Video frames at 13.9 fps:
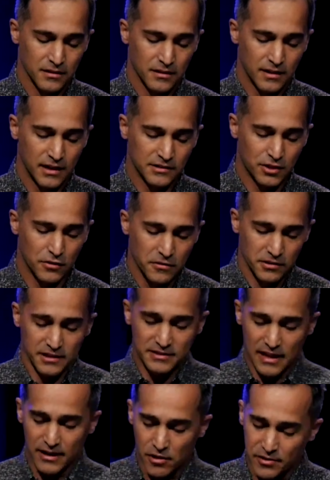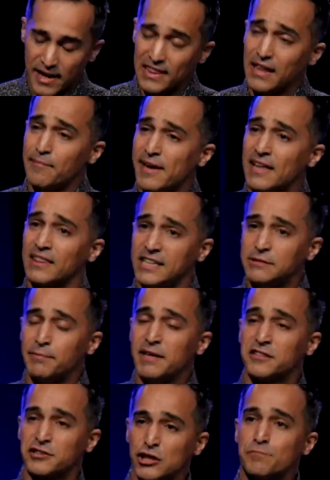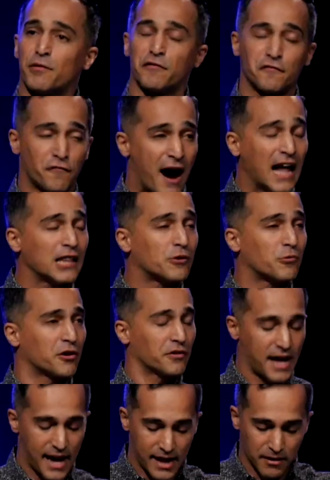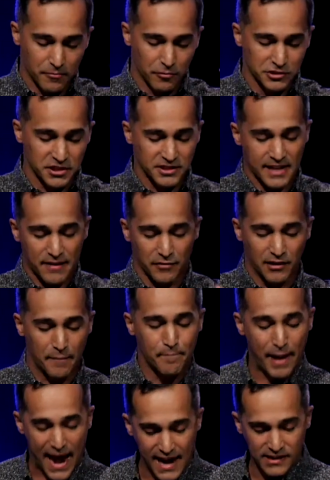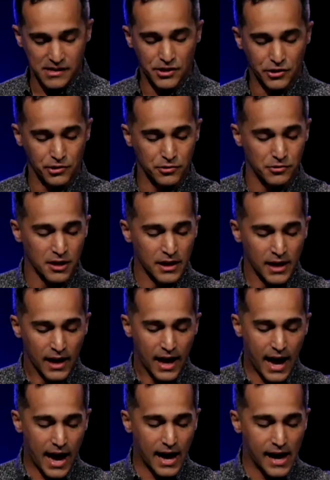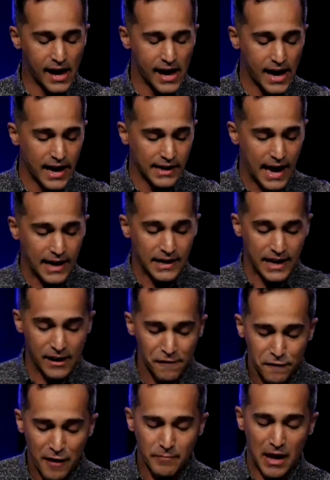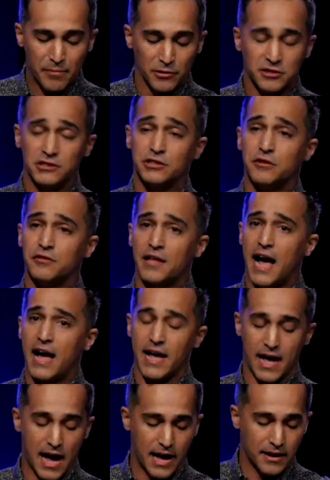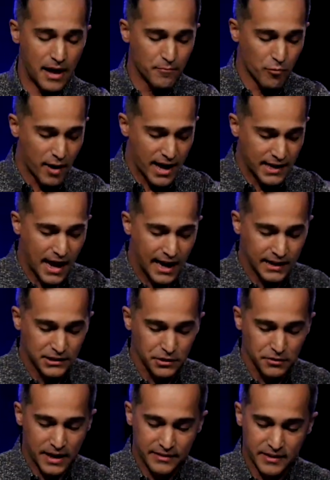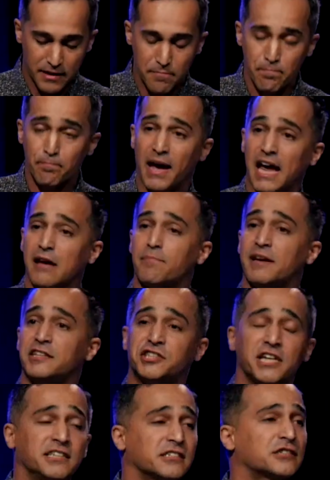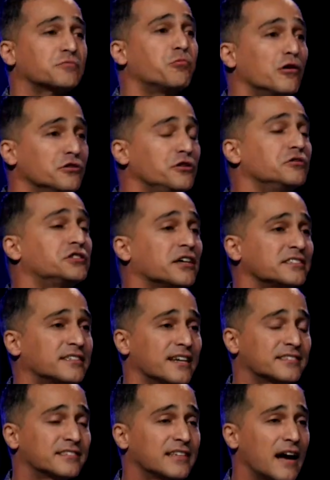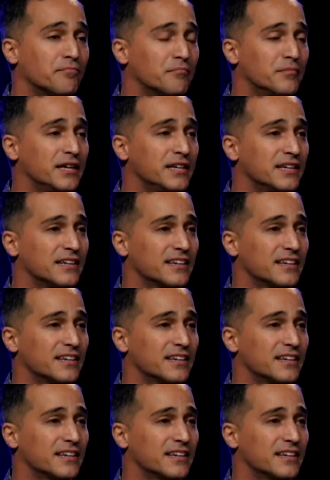And so he's like, okay, let me at least be the super follower that will just never abandon you. And if I'm able to do that, and when I do that, then maybe, Jesus, will you just accept me?